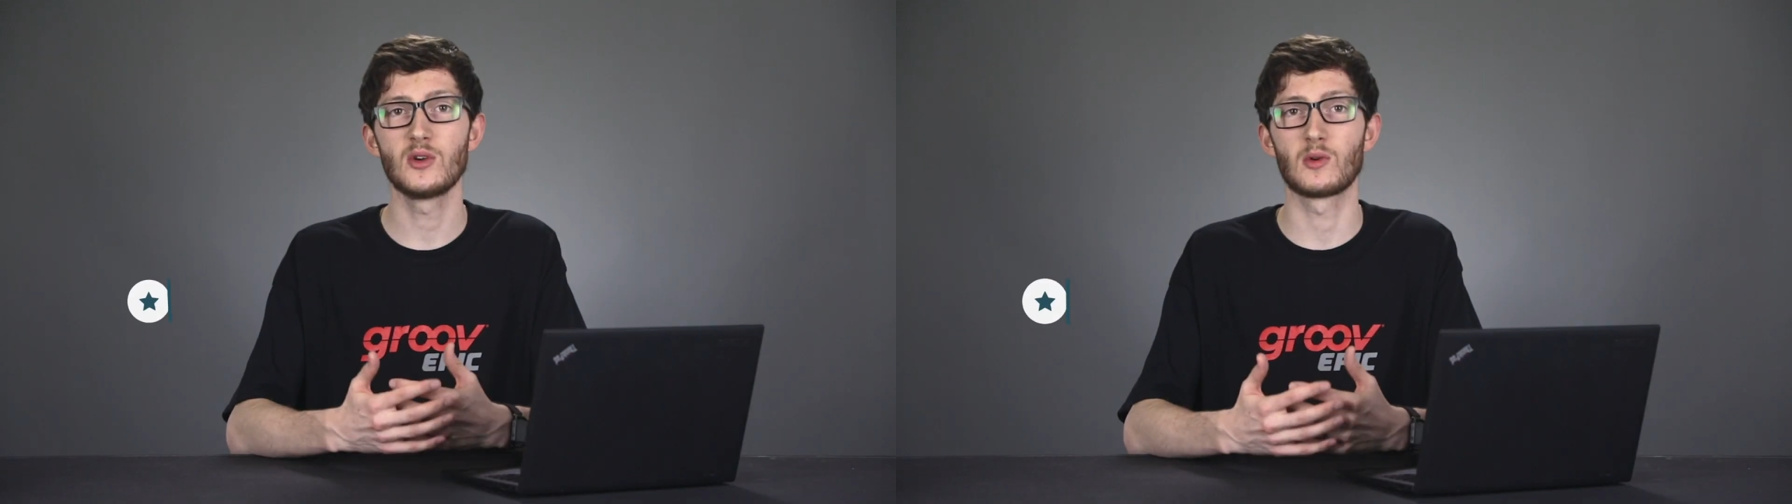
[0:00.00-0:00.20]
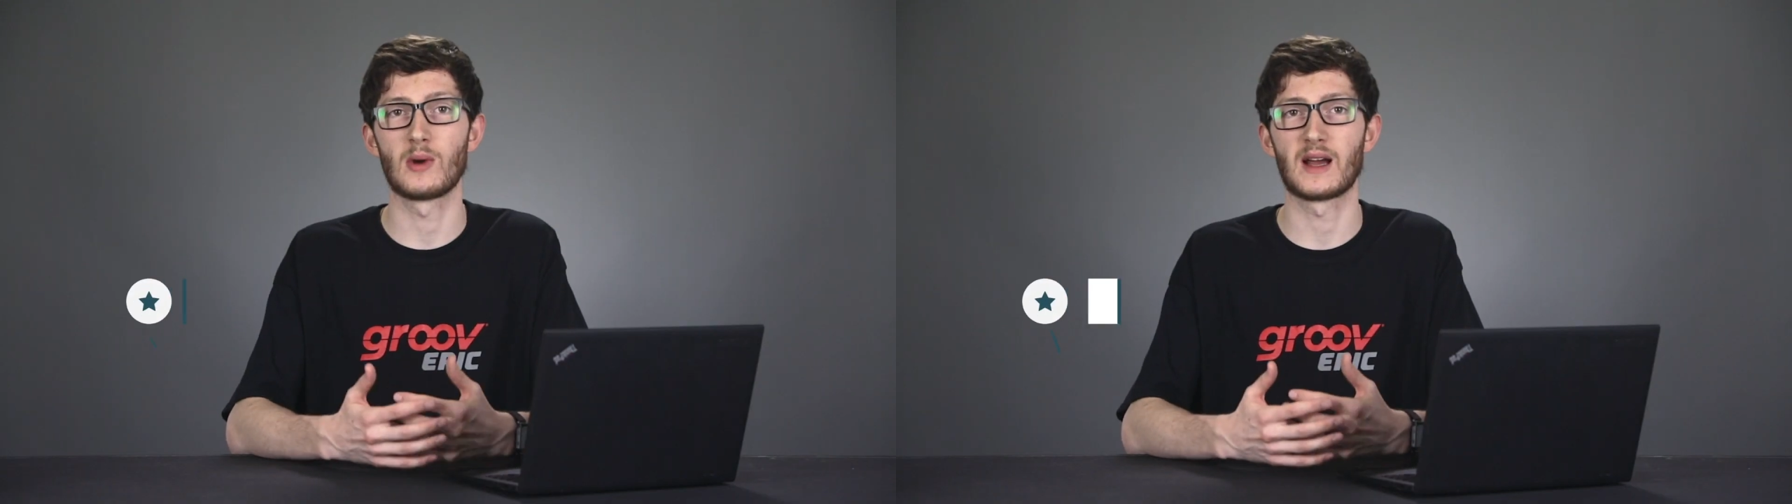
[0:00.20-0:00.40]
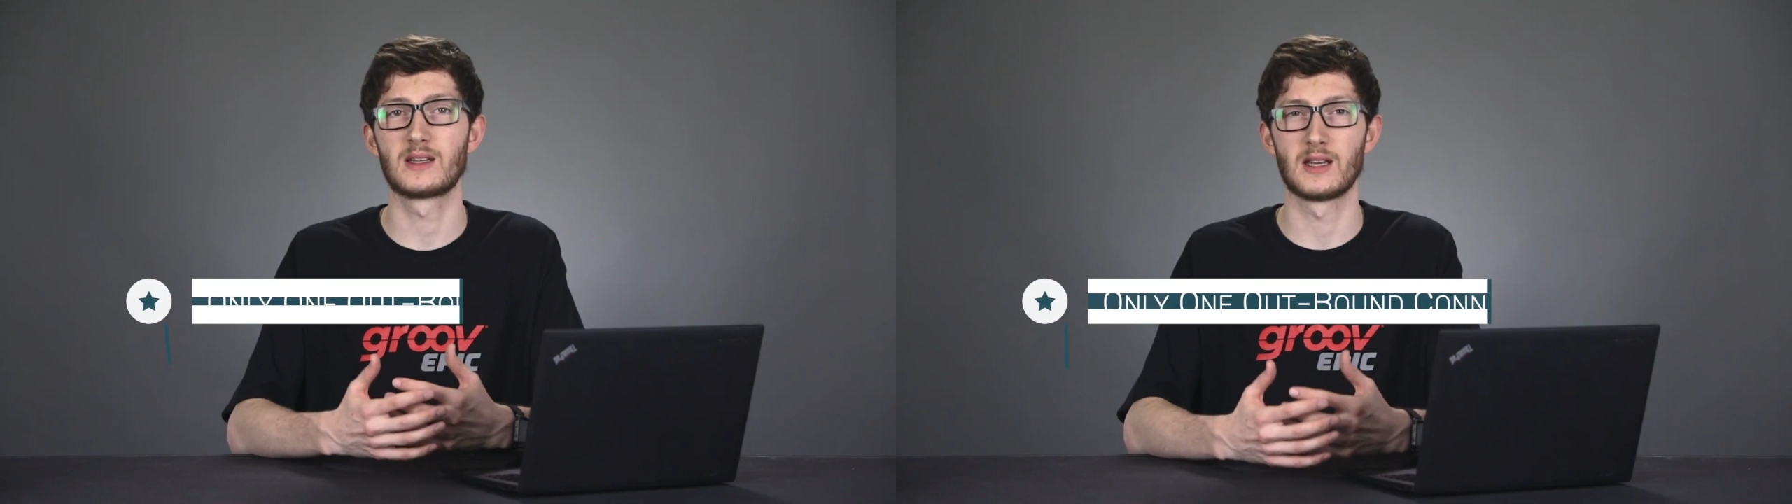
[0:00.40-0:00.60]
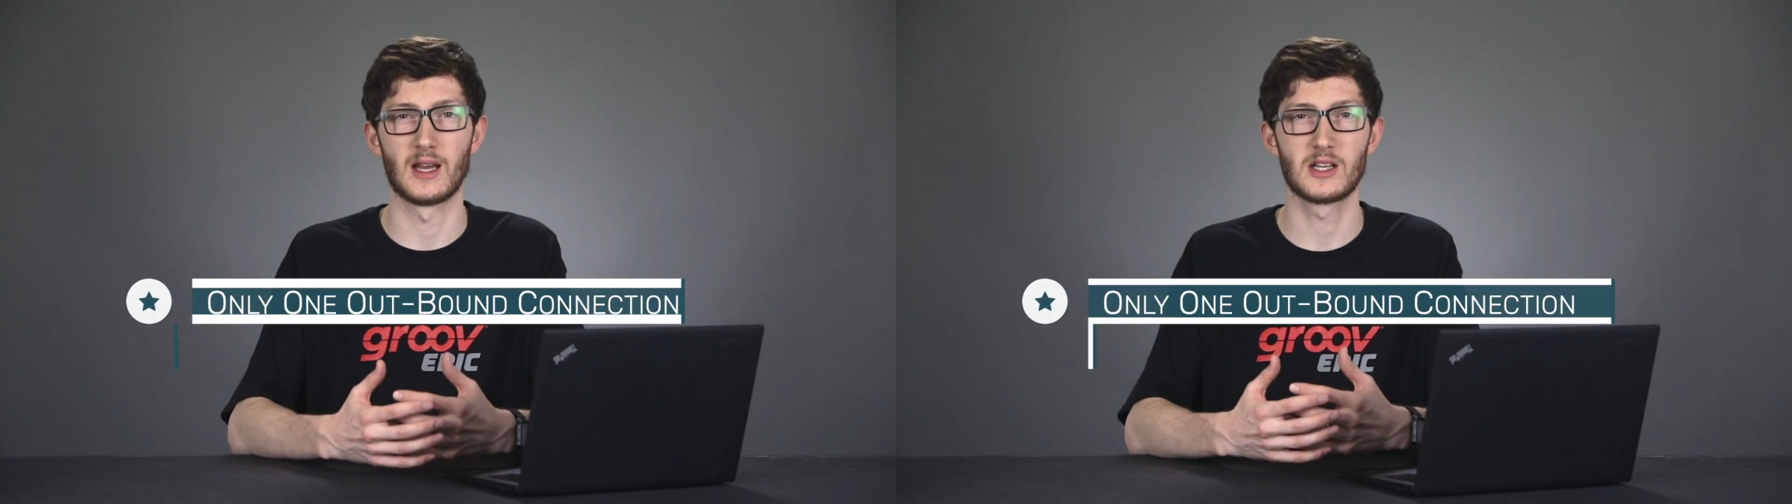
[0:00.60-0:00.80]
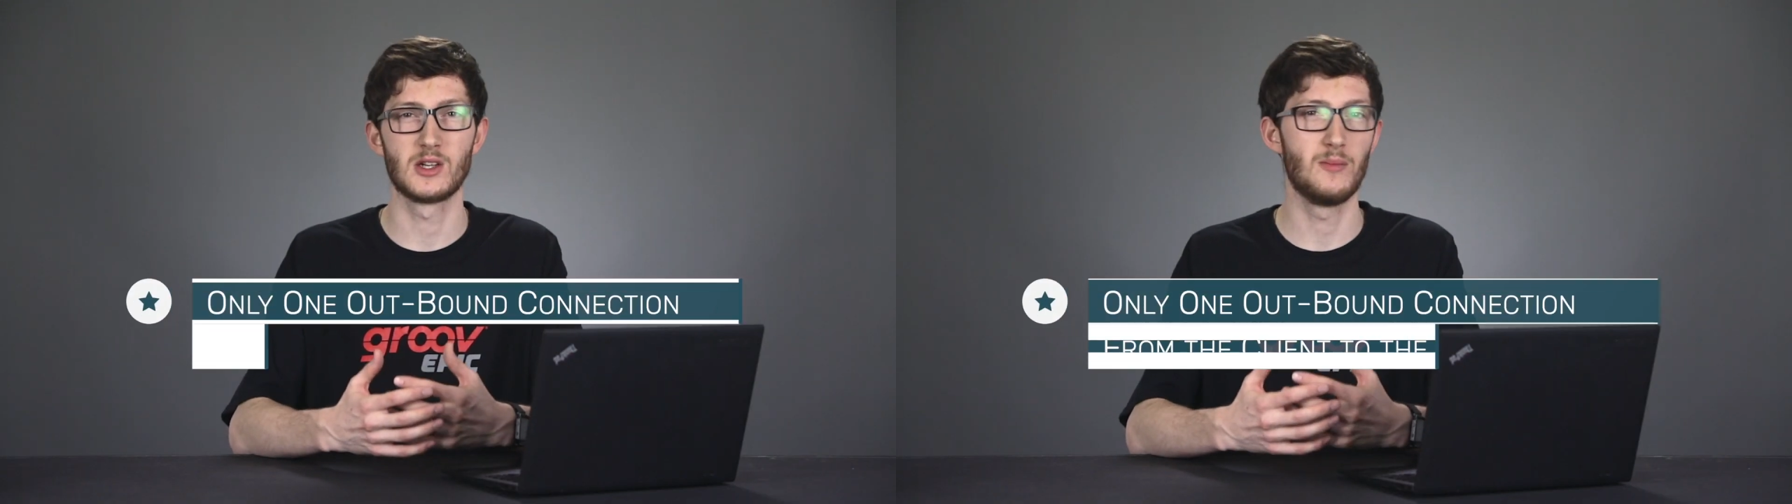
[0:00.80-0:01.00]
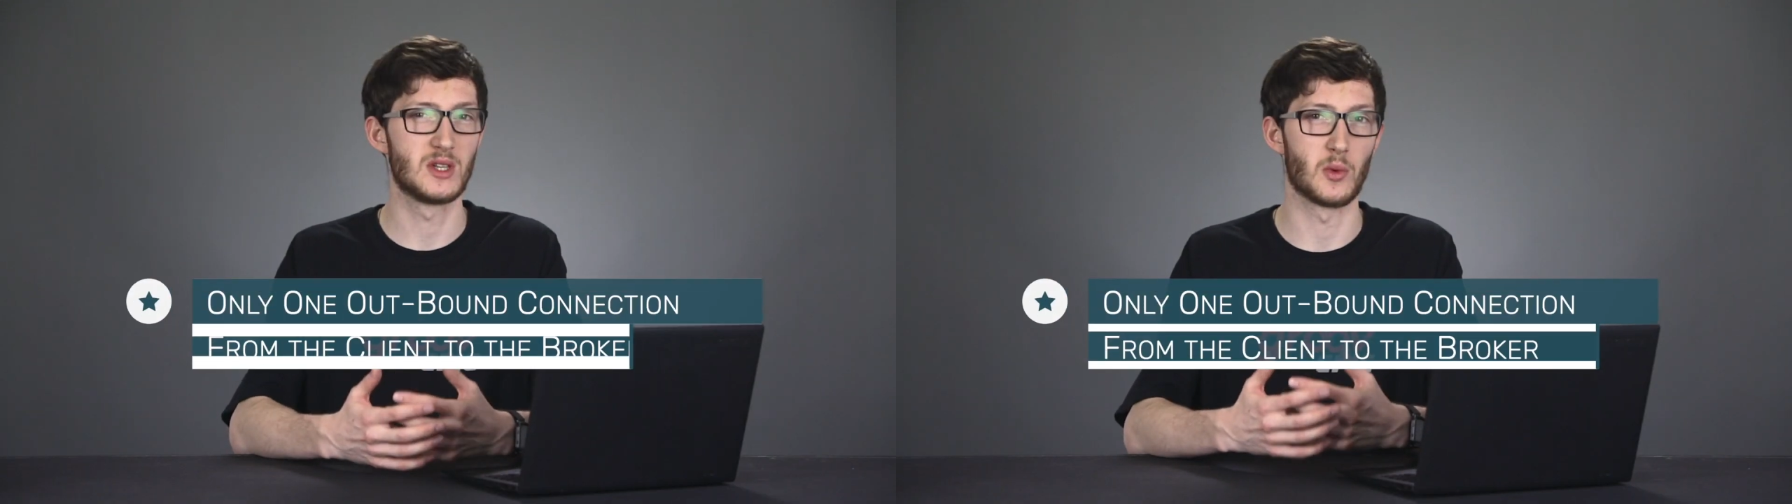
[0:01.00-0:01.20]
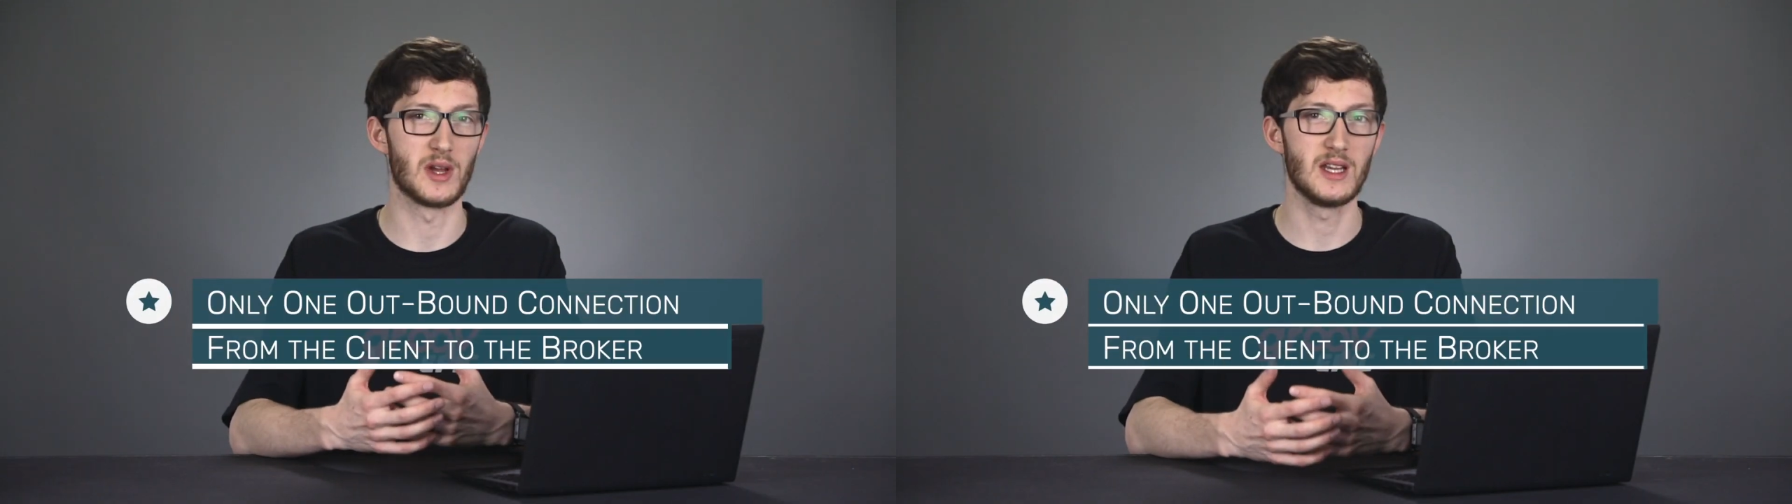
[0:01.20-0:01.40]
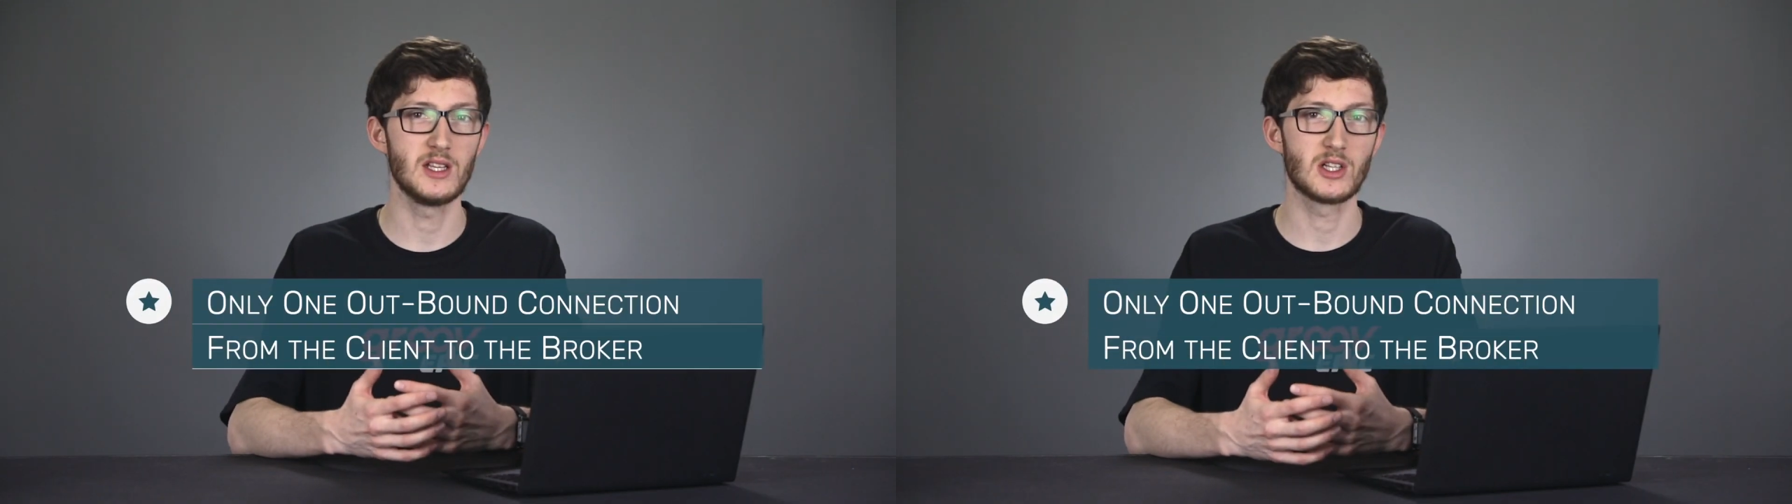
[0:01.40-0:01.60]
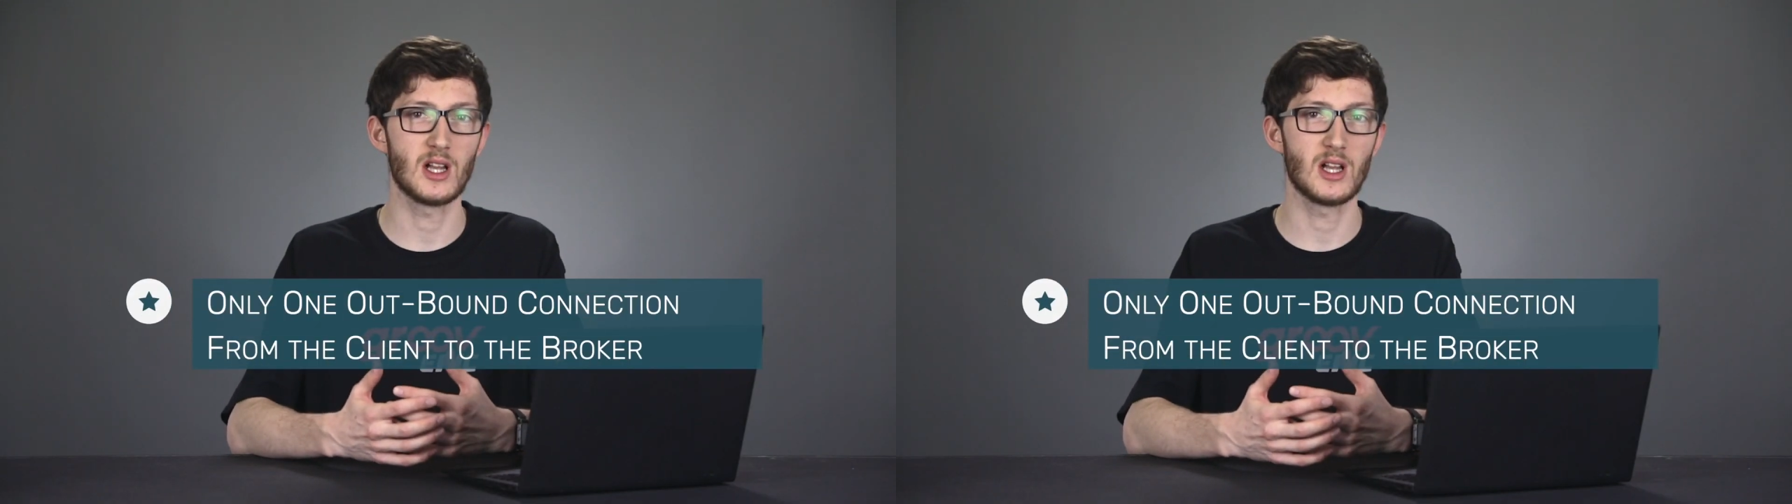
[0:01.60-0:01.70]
direct connection between each